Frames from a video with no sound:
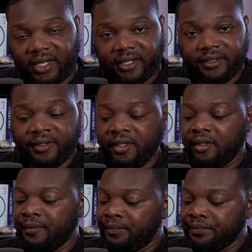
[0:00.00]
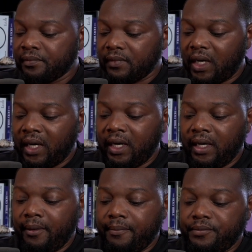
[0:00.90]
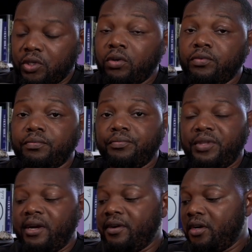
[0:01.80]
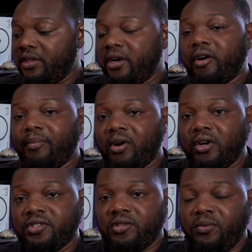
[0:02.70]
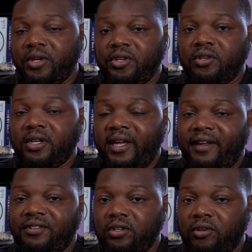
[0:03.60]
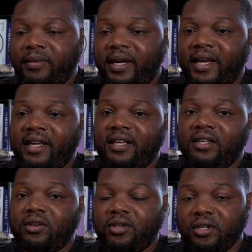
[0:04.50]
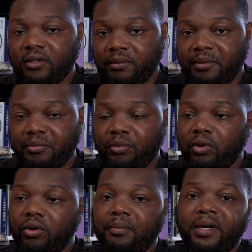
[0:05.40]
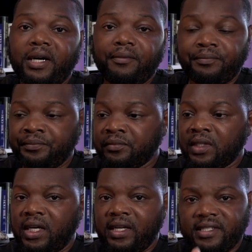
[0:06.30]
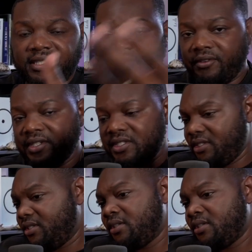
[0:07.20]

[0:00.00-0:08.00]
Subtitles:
it. So there are parts to where you're going to have to go back and learn a little bit more about. Let's say, for instance,